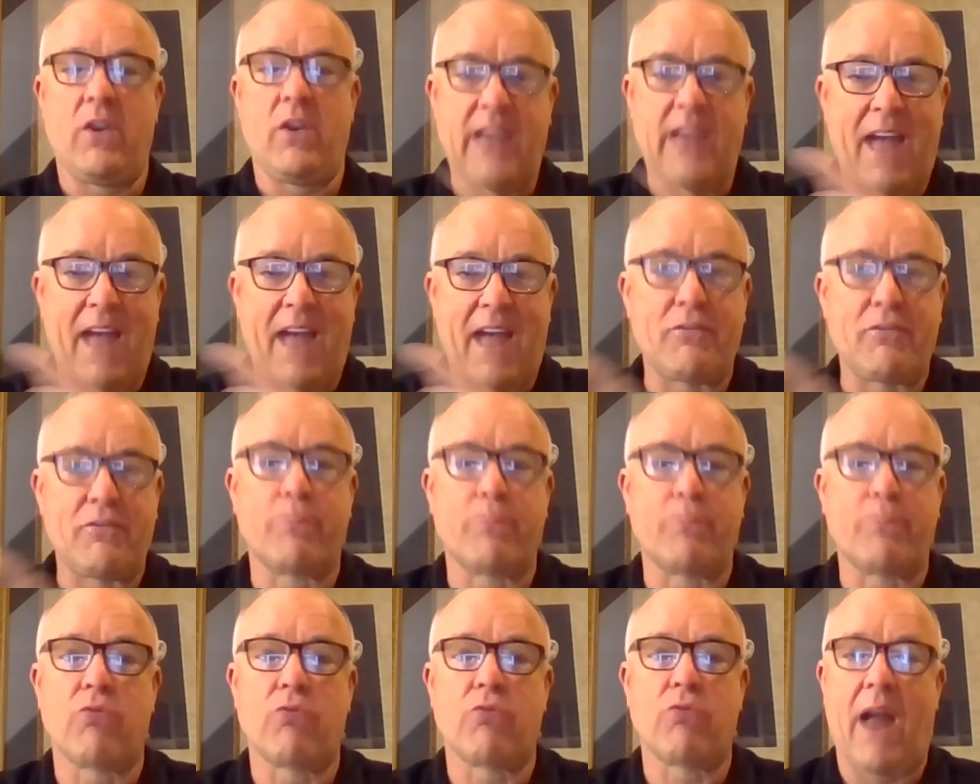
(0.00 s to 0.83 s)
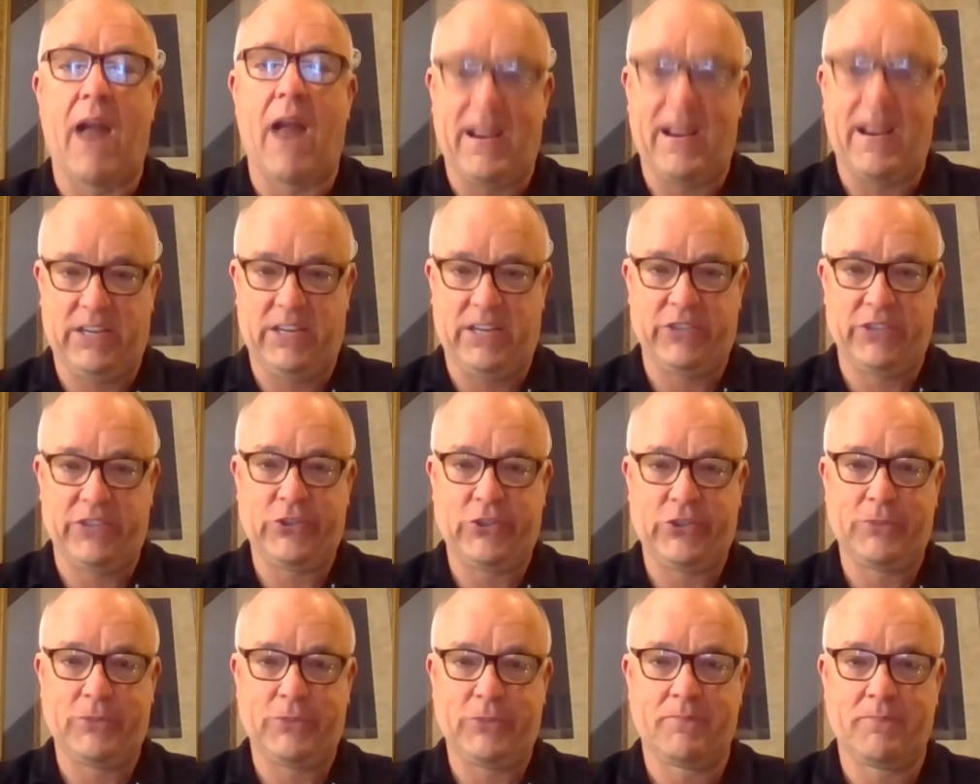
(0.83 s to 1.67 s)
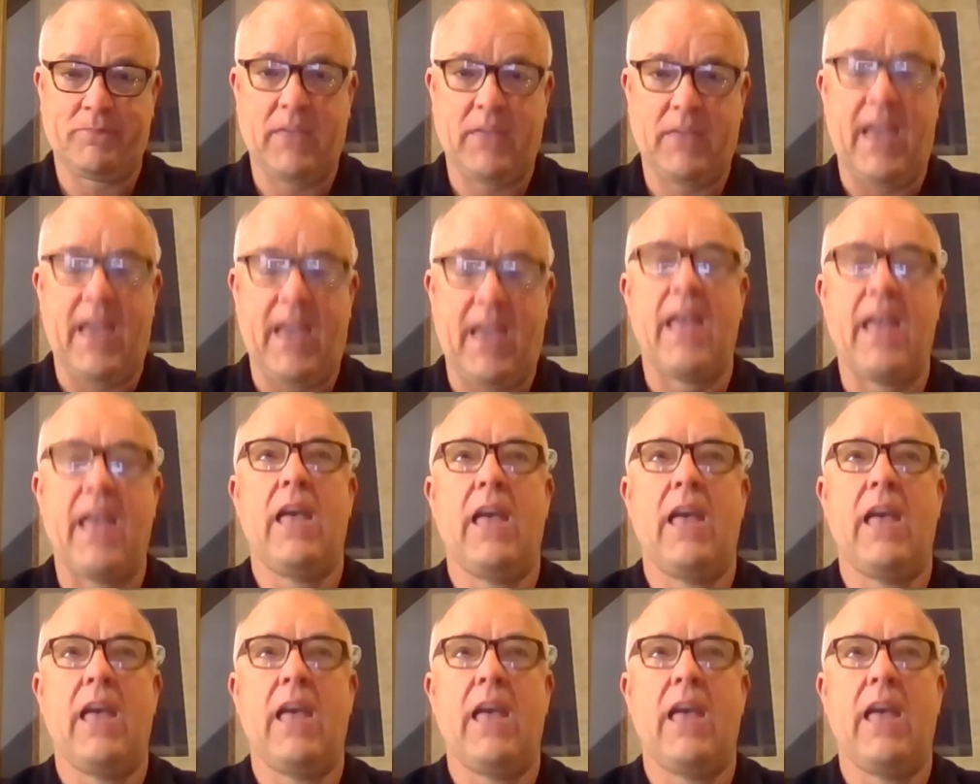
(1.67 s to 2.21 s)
You have to practice, okay?